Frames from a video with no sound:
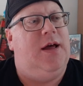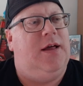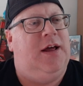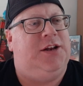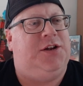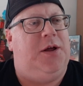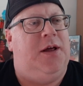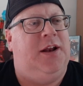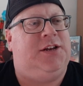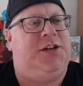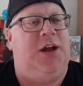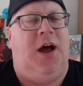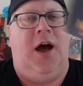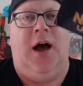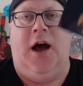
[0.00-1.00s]
It's
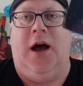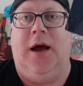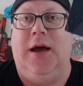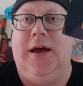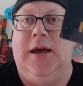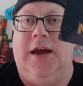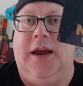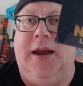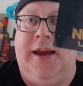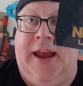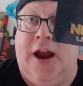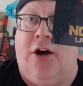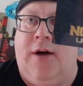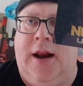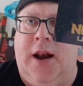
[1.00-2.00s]

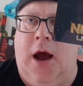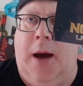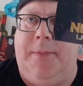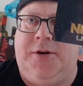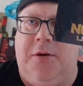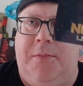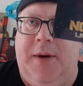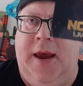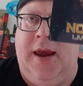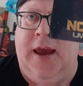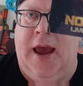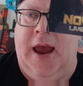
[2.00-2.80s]
gearing up to be